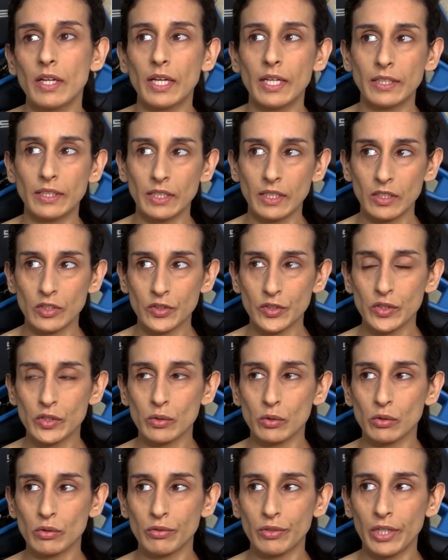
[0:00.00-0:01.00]
and his
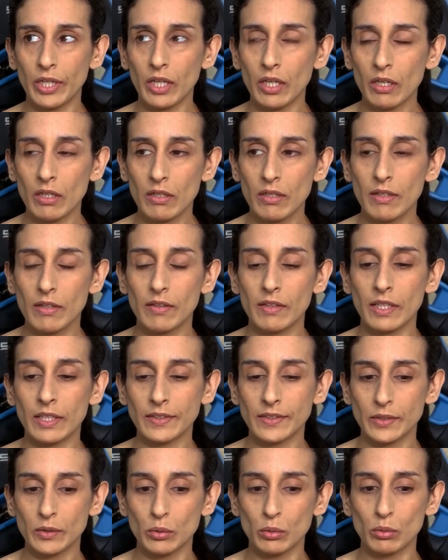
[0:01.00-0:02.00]
story.
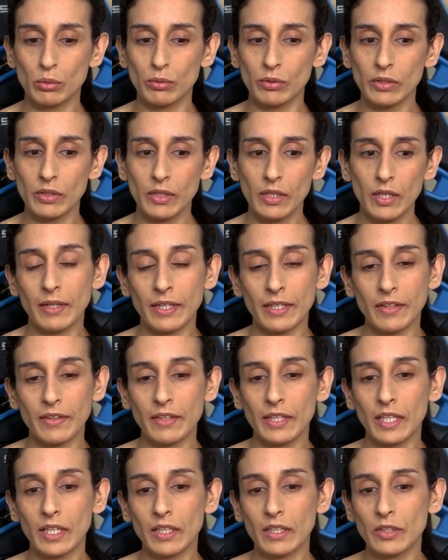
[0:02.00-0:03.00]
That's cool. I
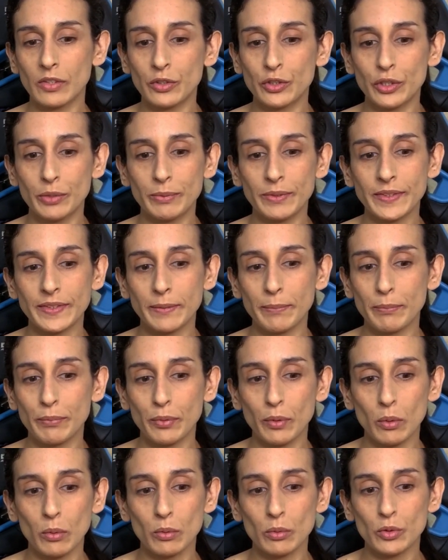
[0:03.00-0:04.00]
think Jimmy's
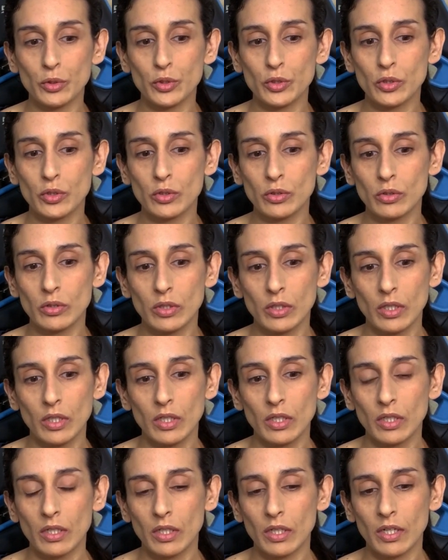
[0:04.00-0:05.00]
approach
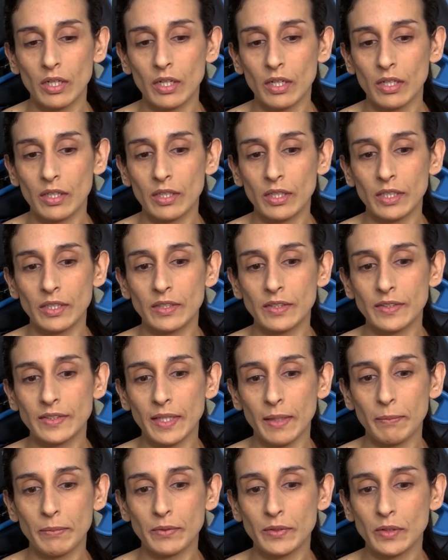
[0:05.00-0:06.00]
in this
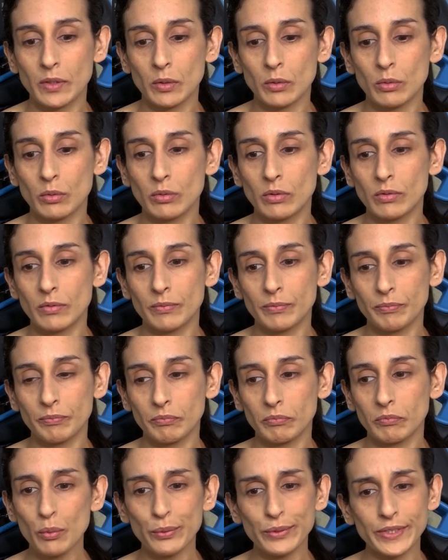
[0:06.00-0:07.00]
episode
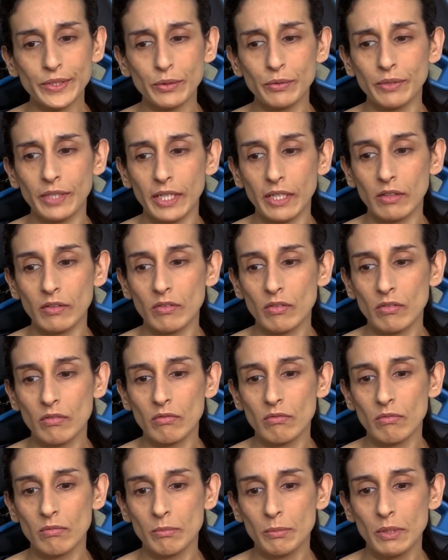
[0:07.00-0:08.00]
was great.
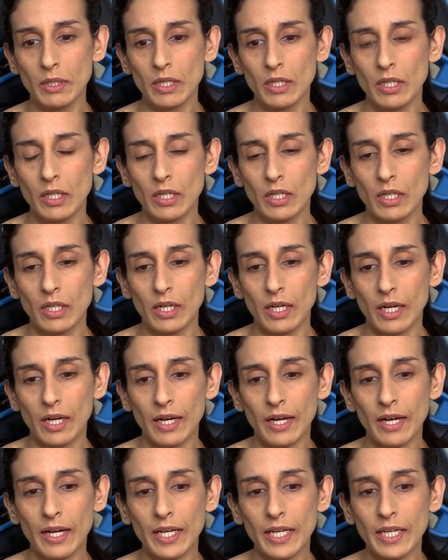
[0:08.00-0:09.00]

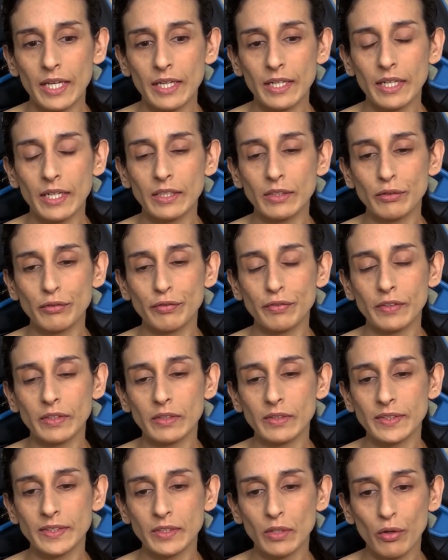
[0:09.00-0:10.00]
I kind of
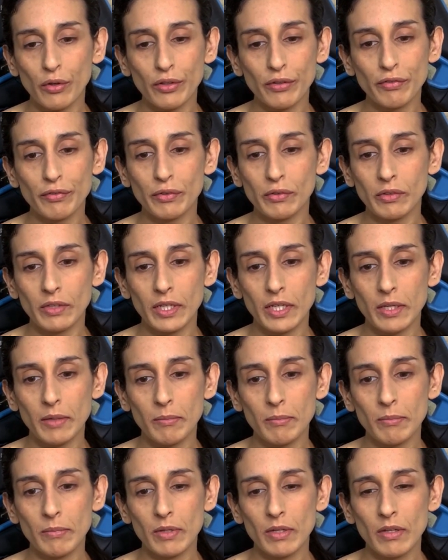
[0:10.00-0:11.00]
felt sorry for
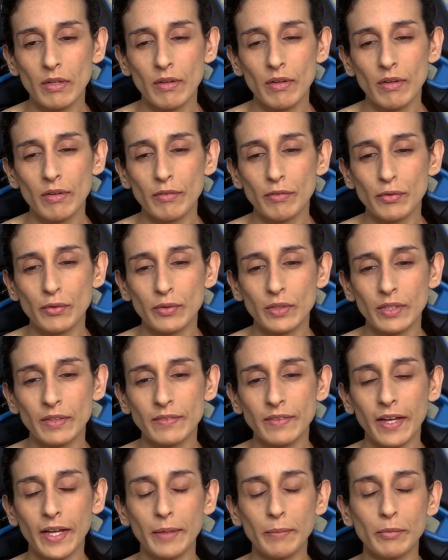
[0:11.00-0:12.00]
him, for the
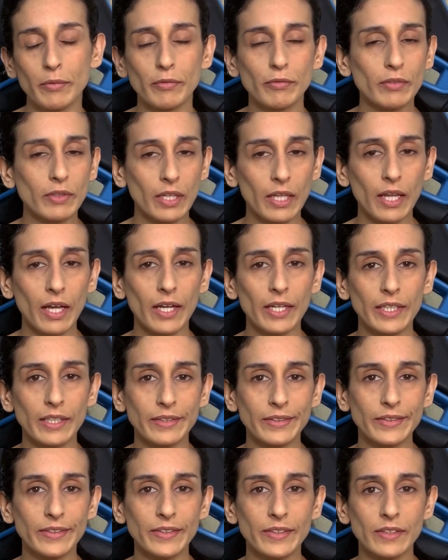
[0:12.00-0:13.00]
type of
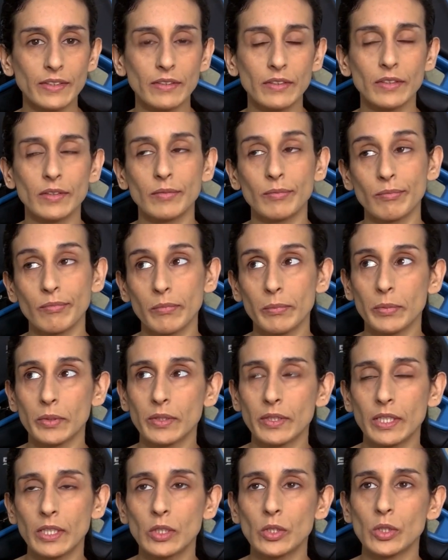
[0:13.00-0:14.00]
clients,
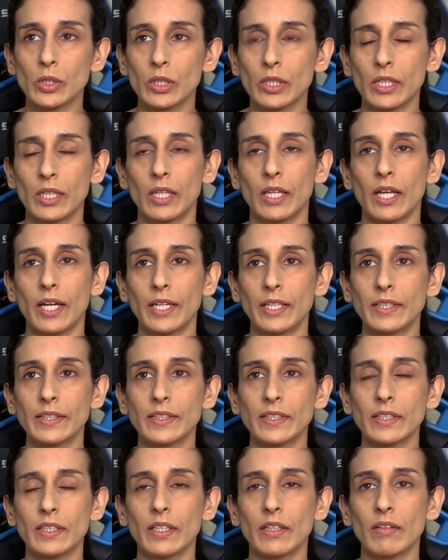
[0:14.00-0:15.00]
potential
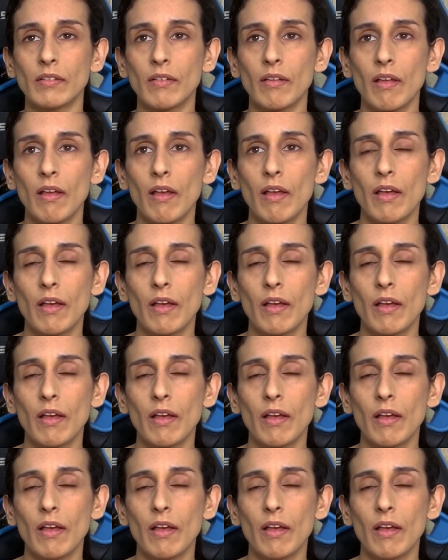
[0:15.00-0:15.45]
clients that